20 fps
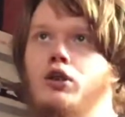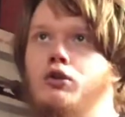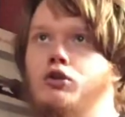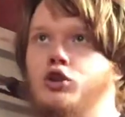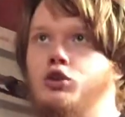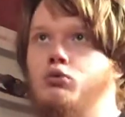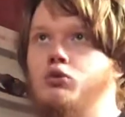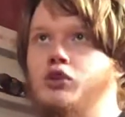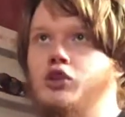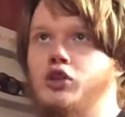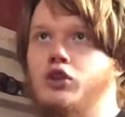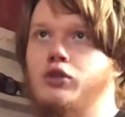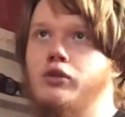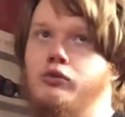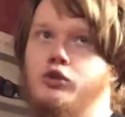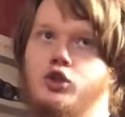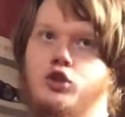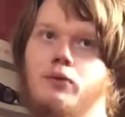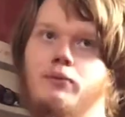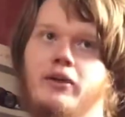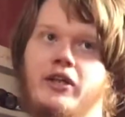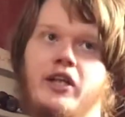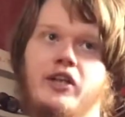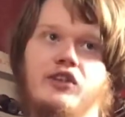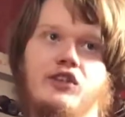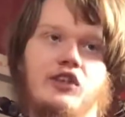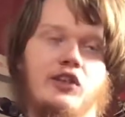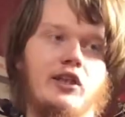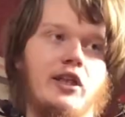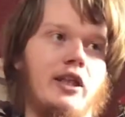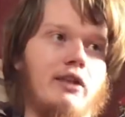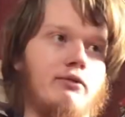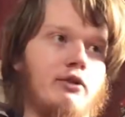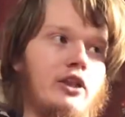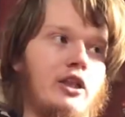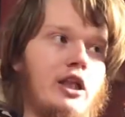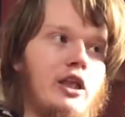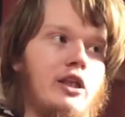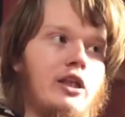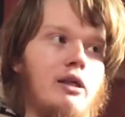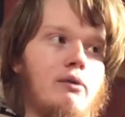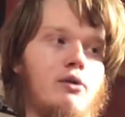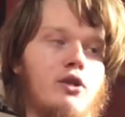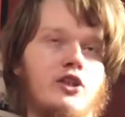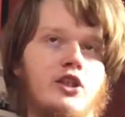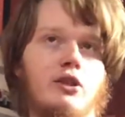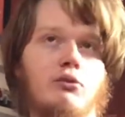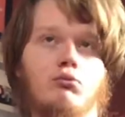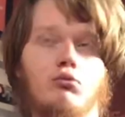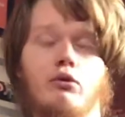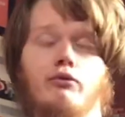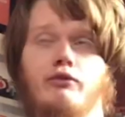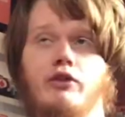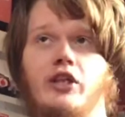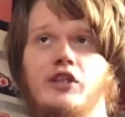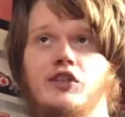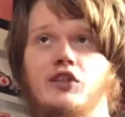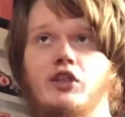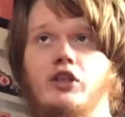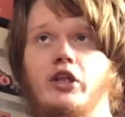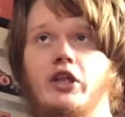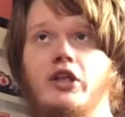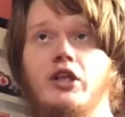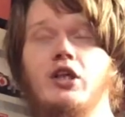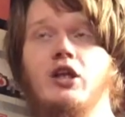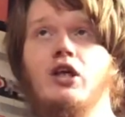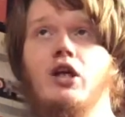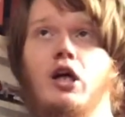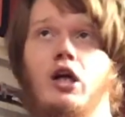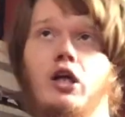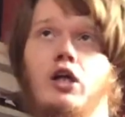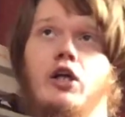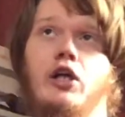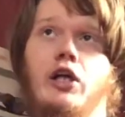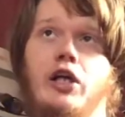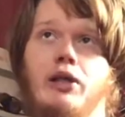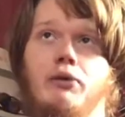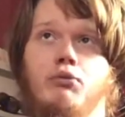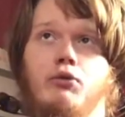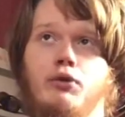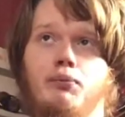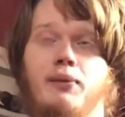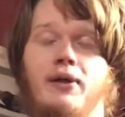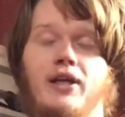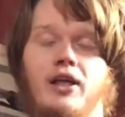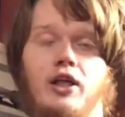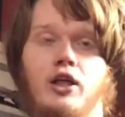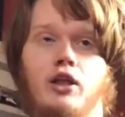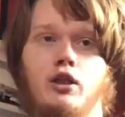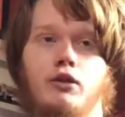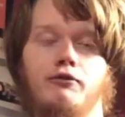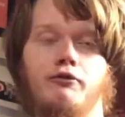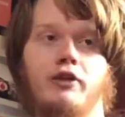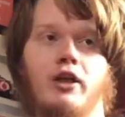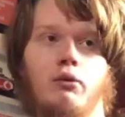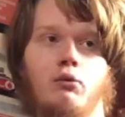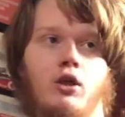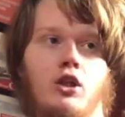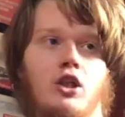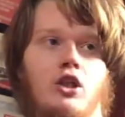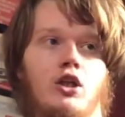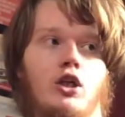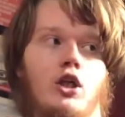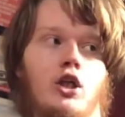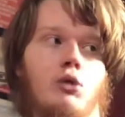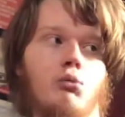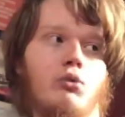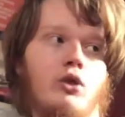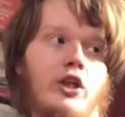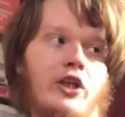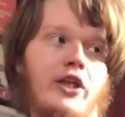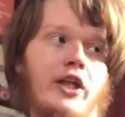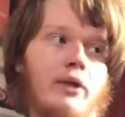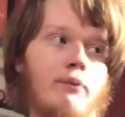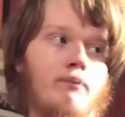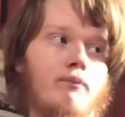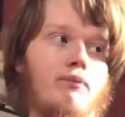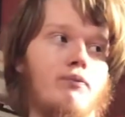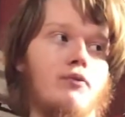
Twitch live stream again. So kind of like what I did with yesterday, it will be a half an hour one again.